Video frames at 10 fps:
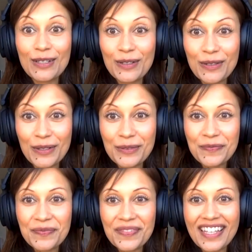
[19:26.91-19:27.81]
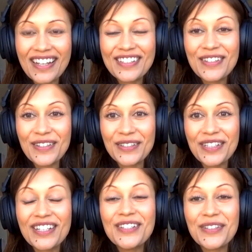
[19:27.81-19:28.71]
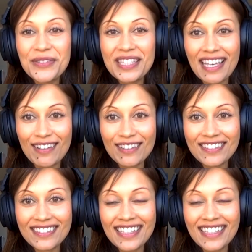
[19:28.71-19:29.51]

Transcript: your own on your own on your own self